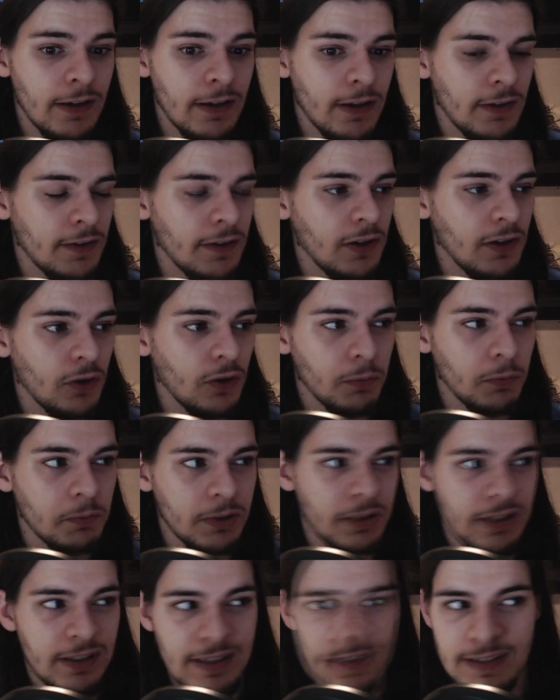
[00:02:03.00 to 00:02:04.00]
they'll
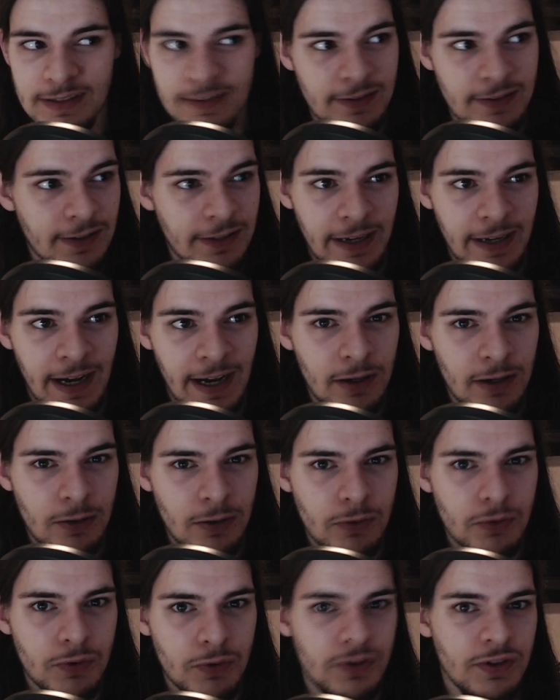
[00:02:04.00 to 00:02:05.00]
be easily
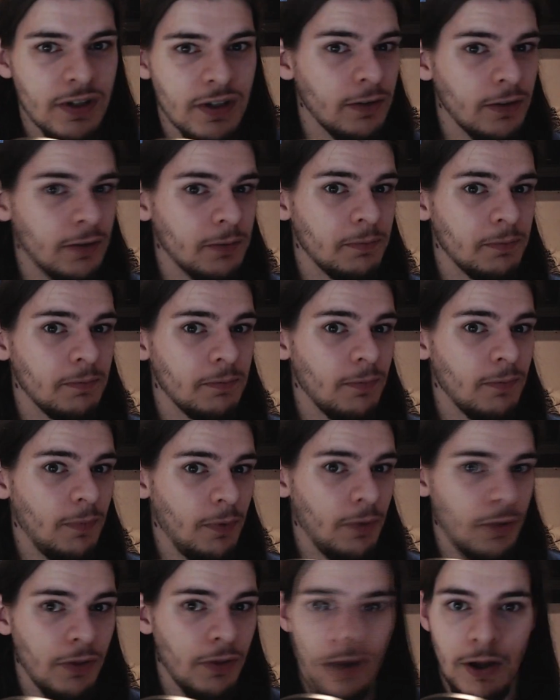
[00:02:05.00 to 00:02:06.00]
housed, they're
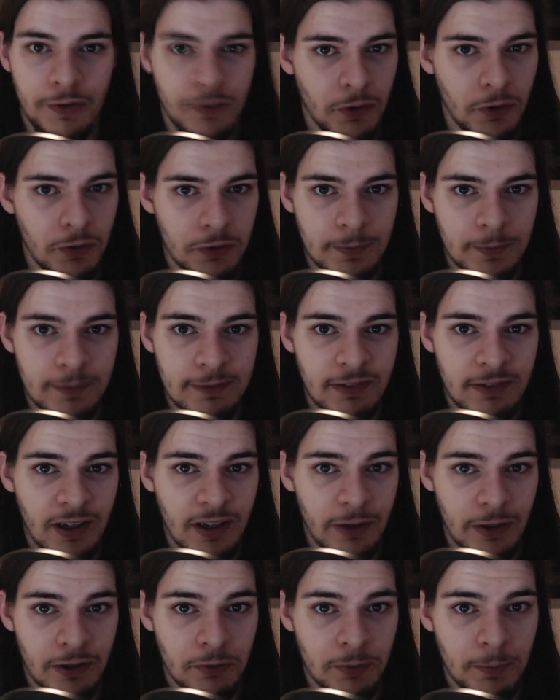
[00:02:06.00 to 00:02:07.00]
not going to be
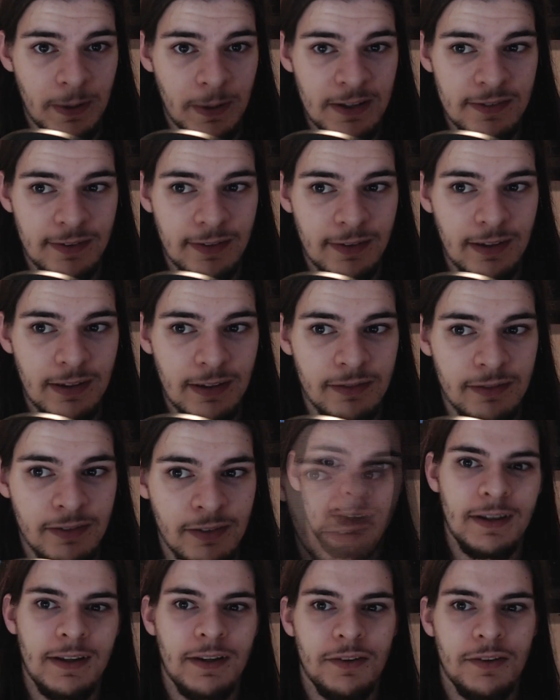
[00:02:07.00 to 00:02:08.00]
very
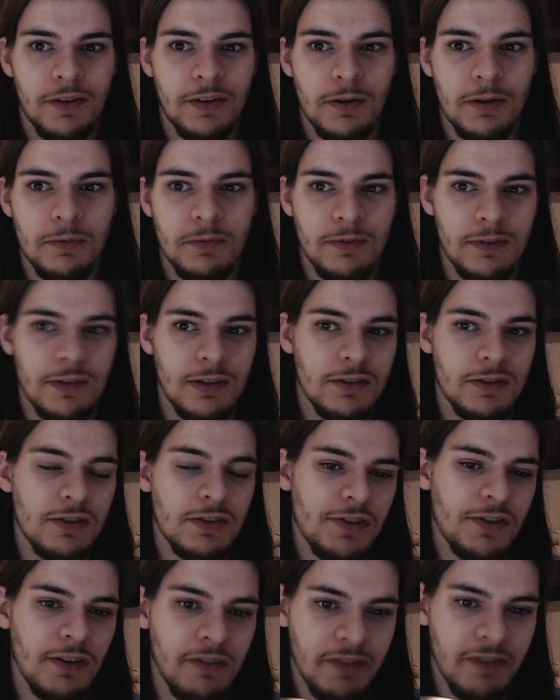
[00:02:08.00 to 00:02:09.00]
expensive. So they're
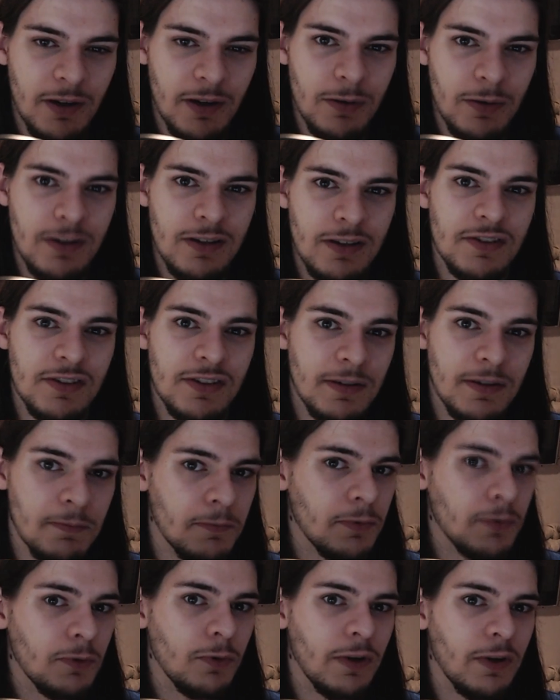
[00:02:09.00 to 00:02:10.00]
just a very
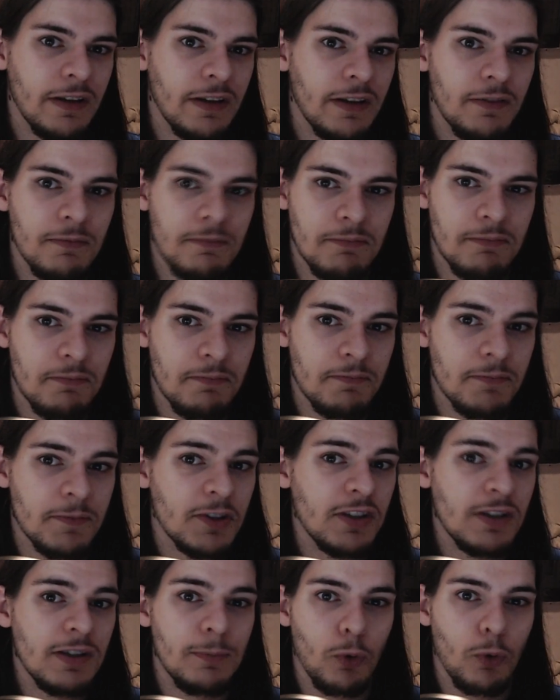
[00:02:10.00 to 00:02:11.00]
simple and
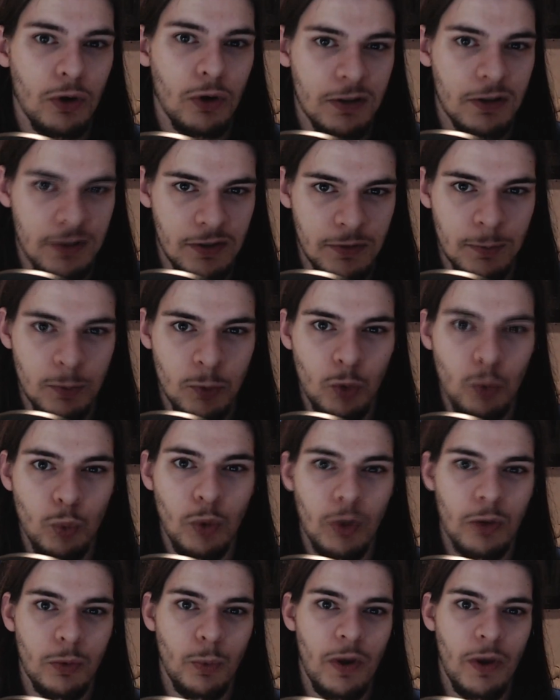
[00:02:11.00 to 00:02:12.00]
cheap organism to
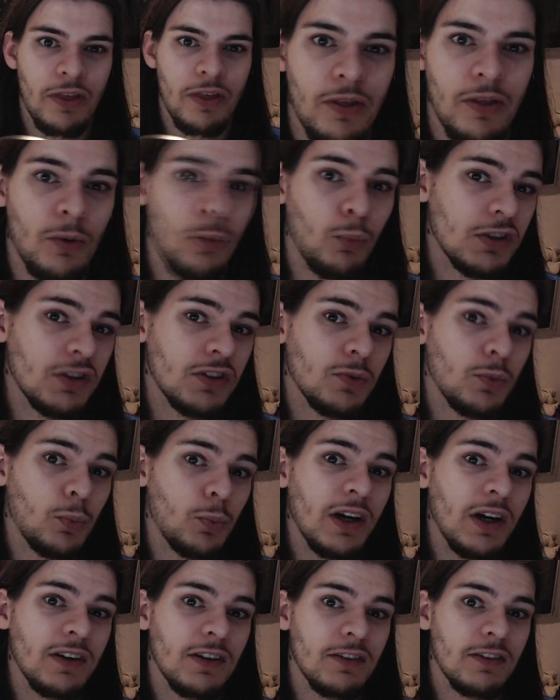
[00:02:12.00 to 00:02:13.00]
work with, which is
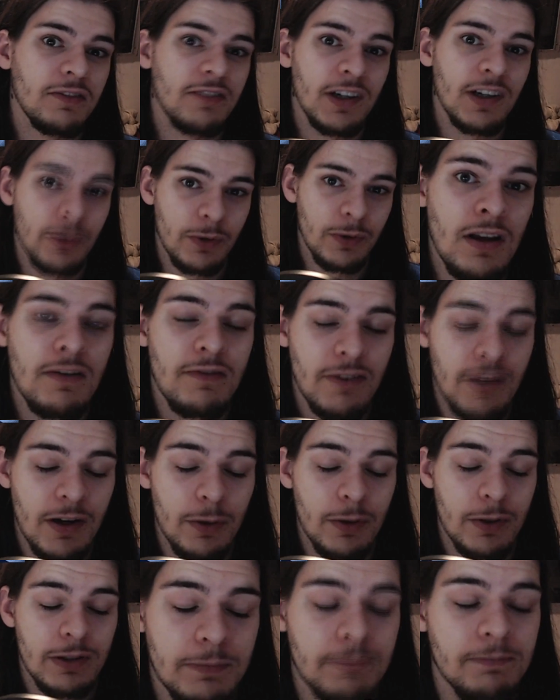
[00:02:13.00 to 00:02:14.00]
why they're very,
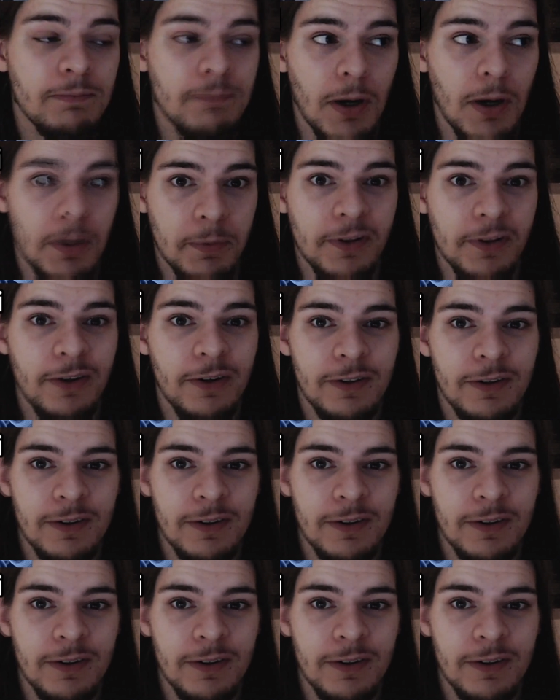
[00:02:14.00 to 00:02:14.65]
very popular.